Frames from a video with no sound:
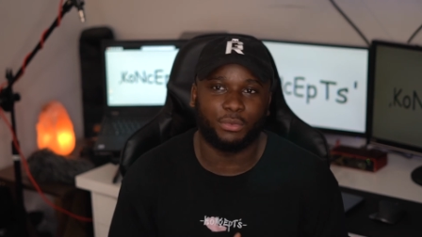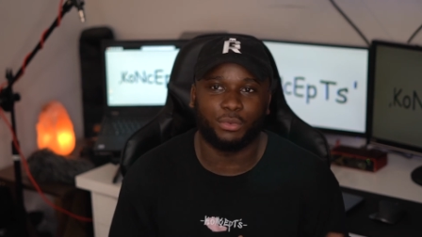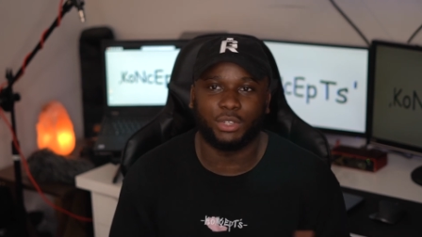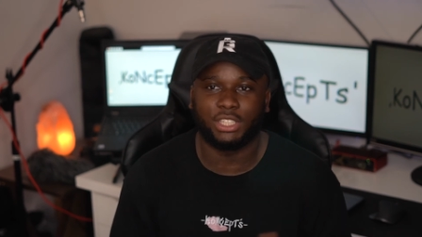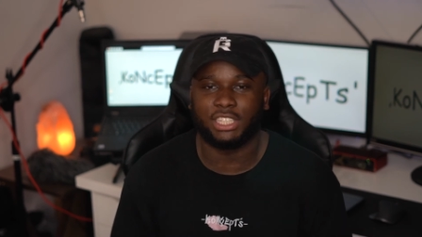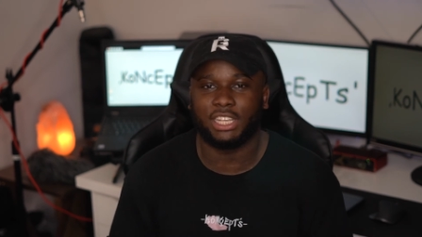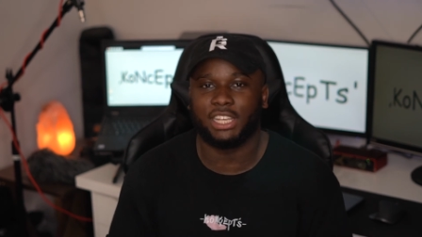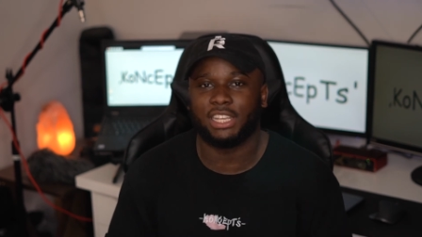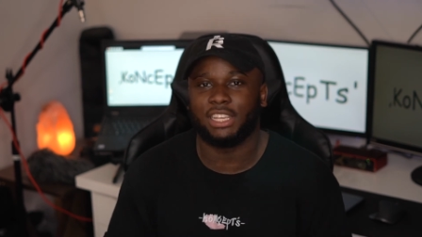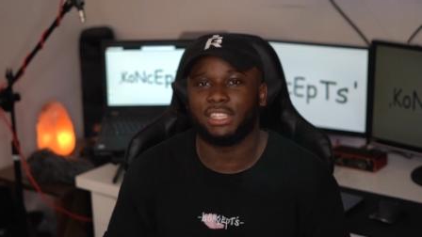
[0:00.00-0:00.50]

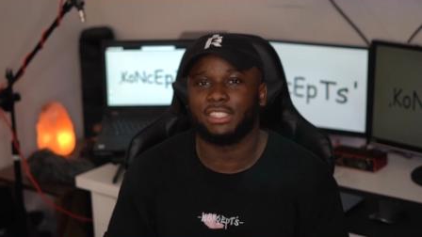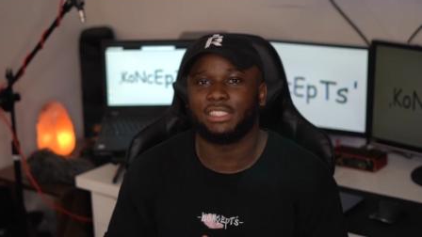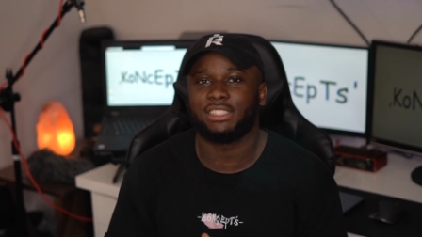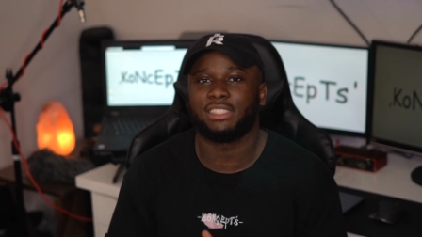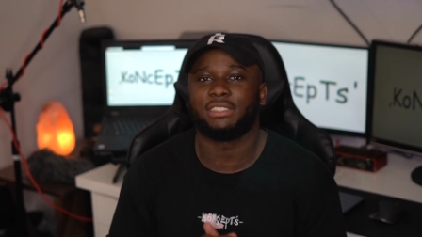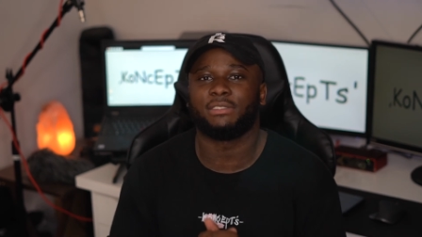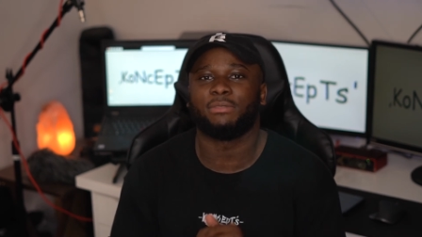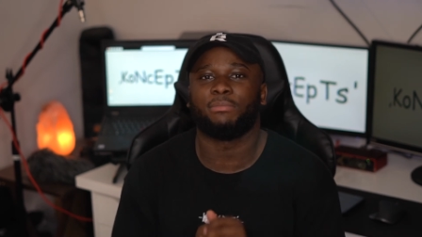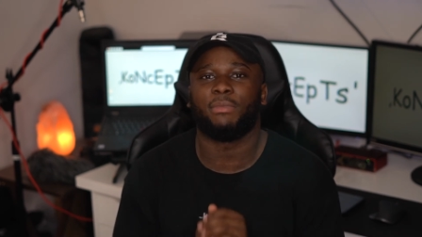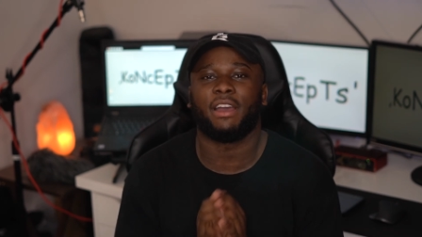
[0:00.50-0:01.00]
which
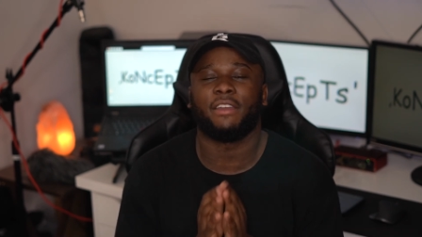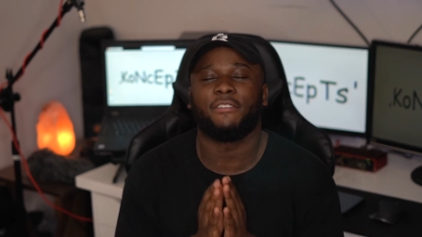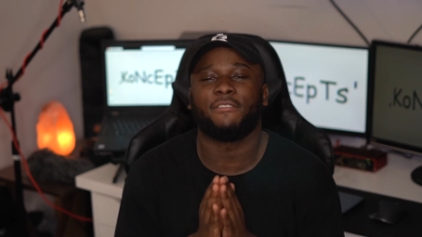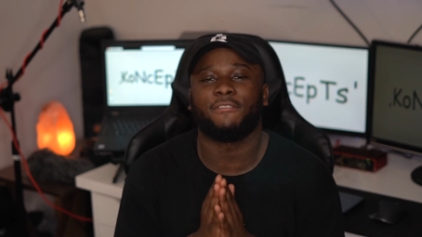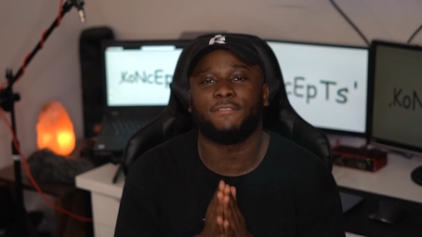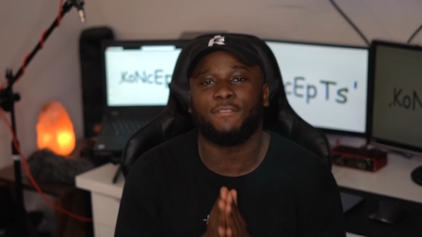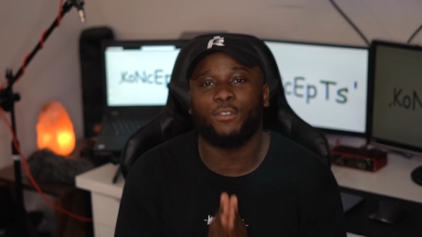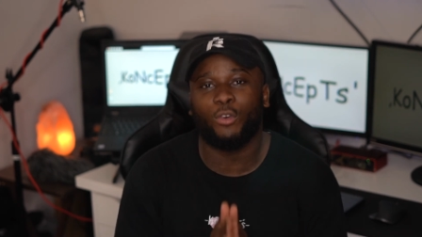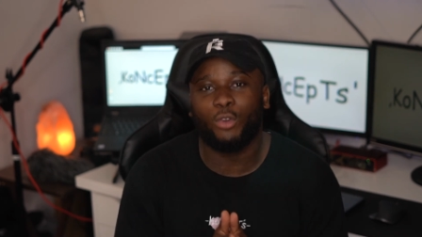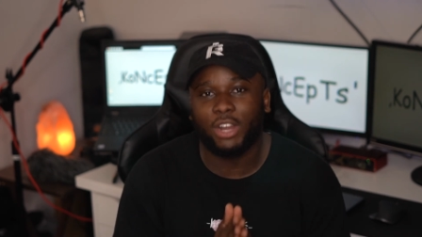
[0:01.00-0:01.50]
is my
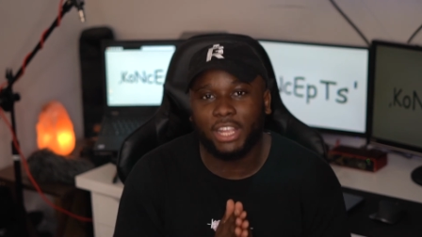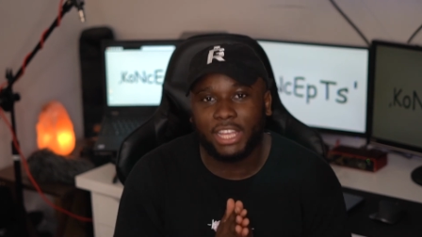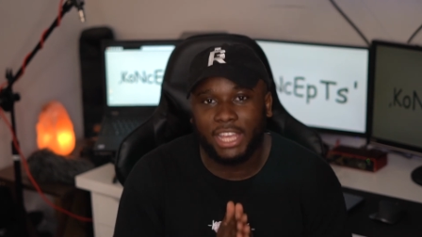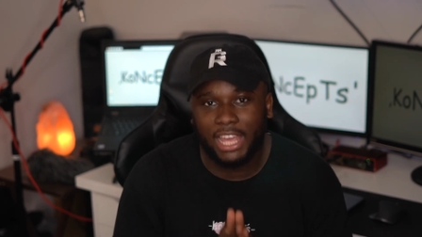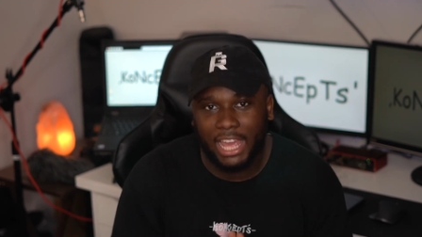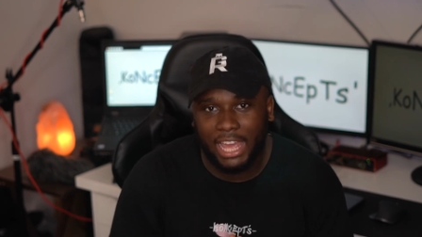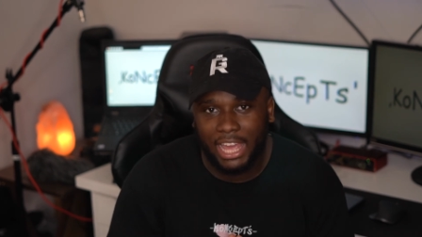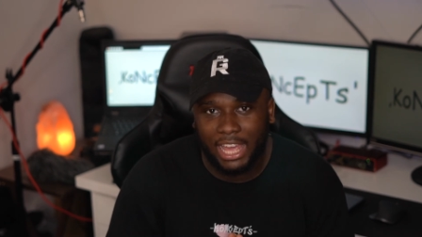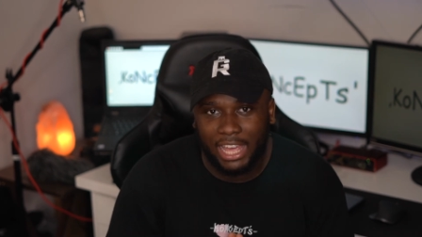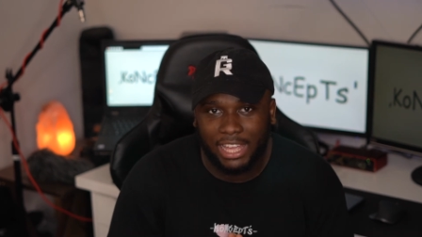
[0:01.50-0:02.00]

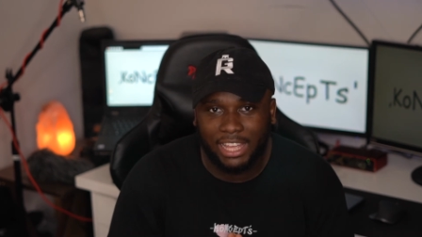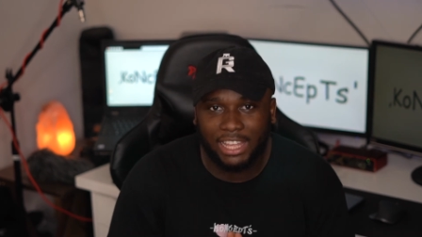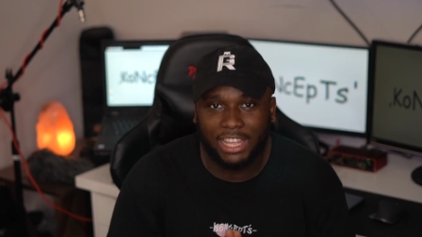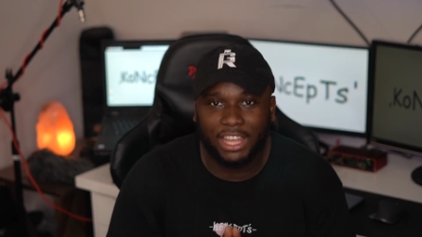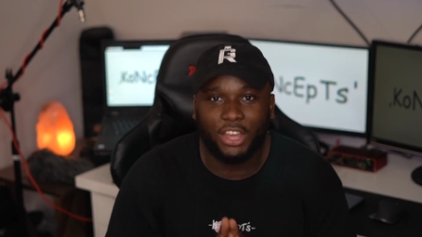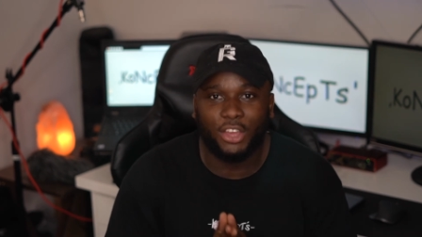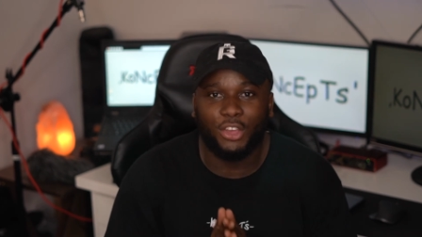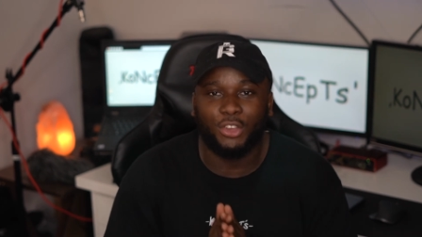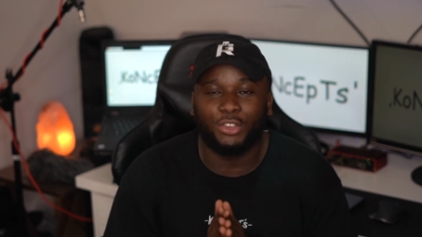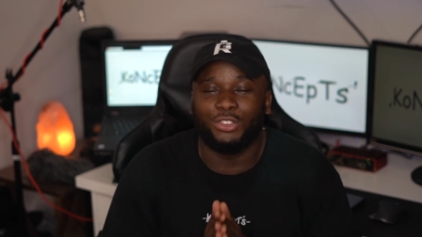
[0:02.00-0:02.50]
4K
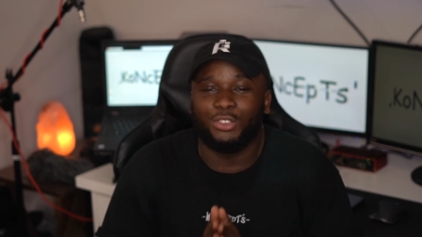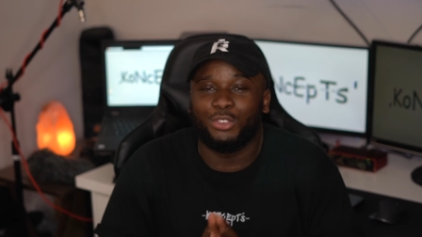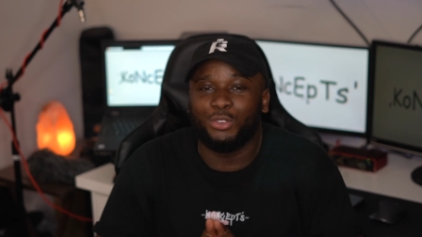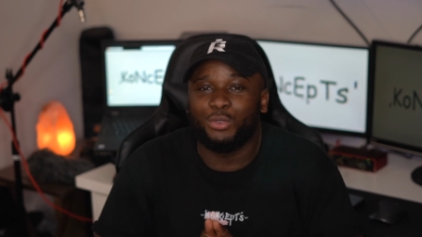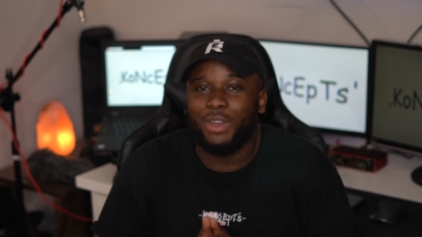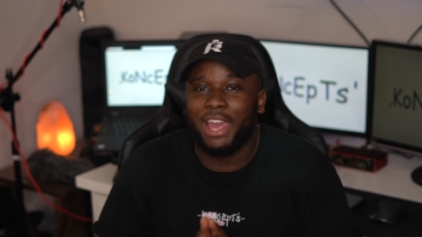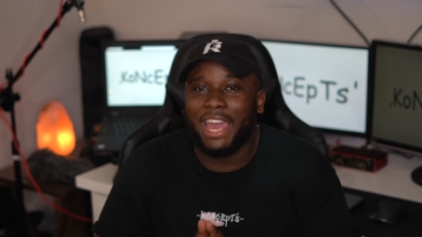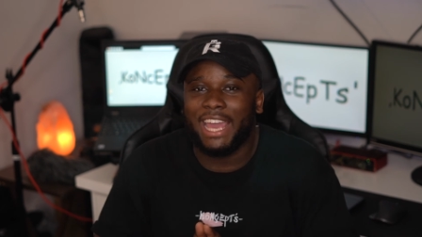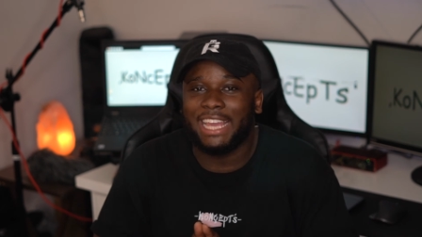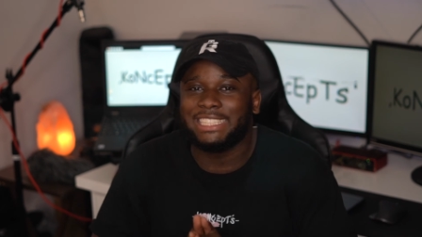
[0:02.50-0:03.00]

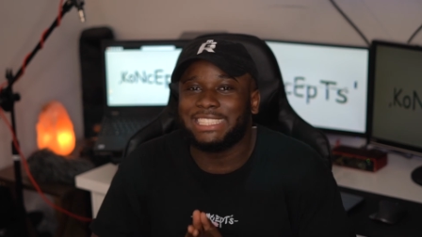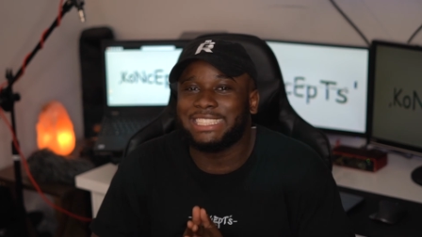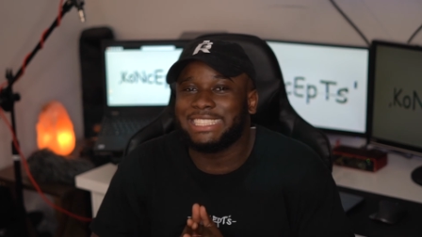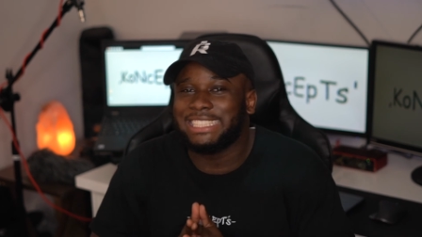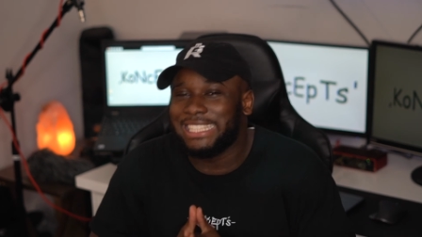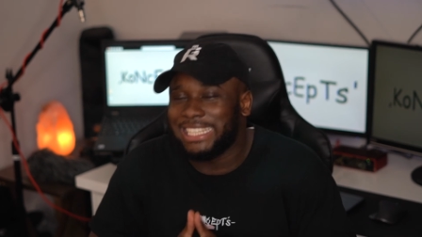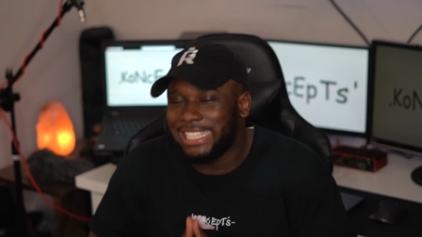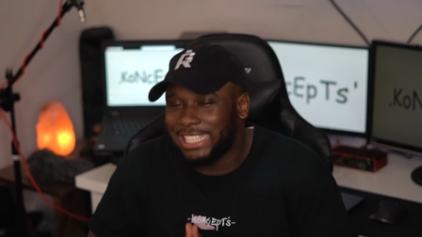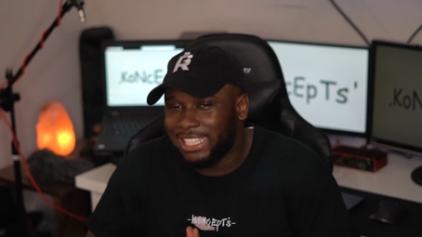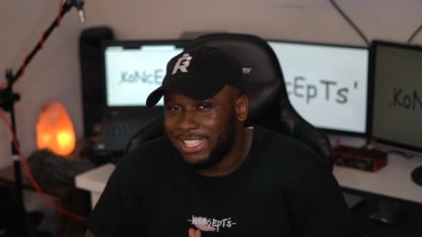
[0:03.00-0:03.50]

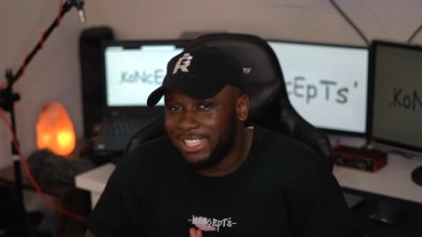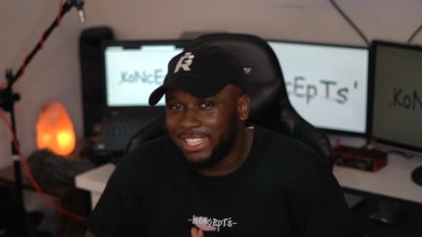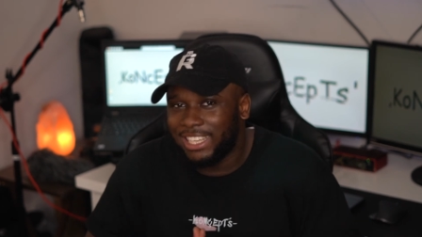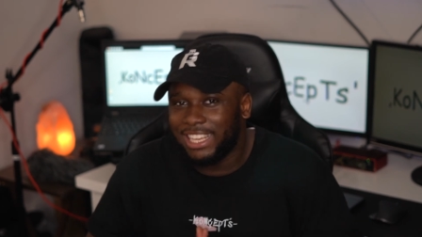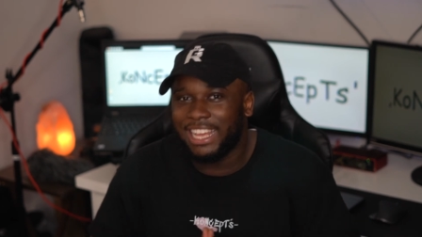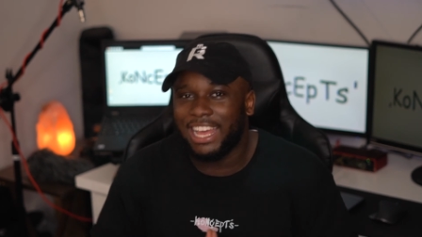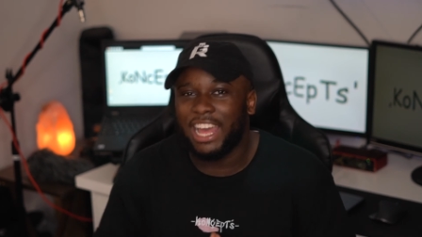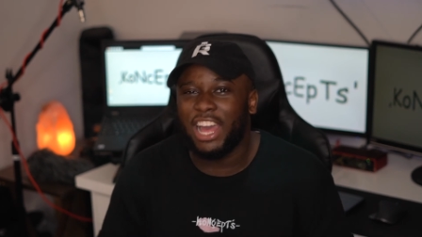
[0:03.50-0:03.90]
UHD